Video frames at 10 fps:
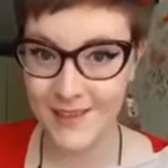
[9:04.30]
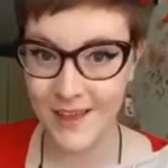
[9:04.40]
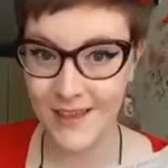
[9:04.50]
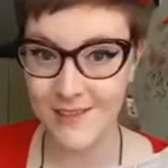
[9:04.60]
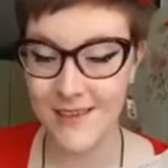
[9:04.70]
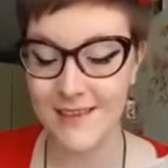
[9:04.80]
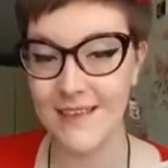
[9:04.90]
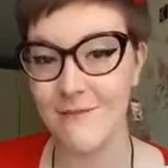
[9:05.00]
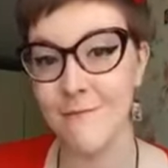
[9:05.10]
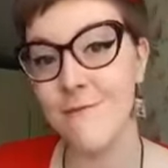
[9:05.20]
changes
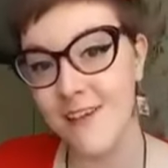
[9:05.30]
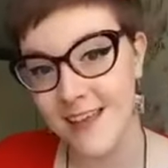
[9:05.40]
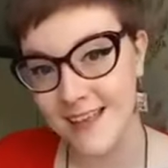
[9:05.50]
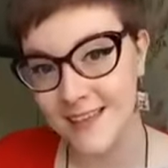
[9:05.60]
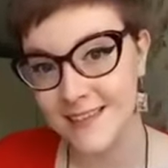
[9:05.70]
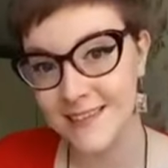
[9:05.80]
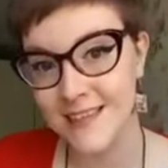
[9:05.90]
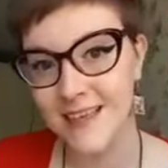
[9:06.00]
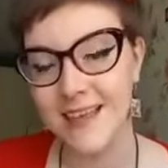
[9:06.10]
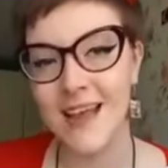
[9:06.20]
in feelings
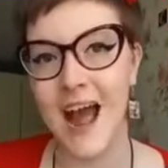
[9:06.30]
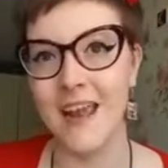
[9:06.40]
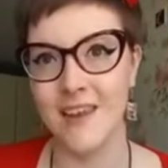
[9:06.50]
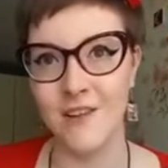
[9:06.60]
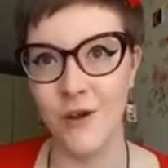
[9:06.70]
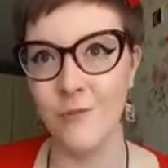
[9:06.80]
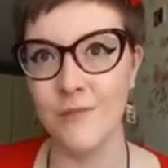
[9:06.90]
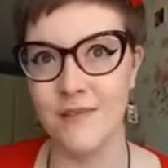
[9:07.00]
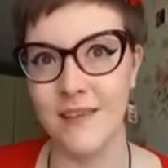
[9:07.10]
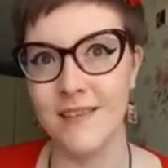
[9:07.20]
and an
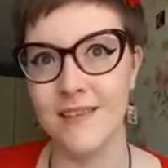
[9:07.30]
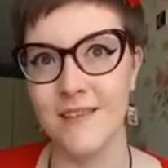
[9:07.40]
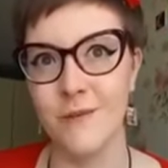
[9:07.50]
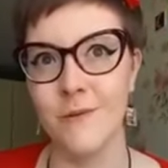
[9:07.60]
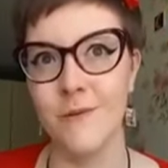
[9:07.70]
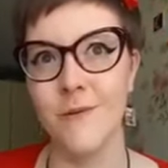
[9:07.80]
openness to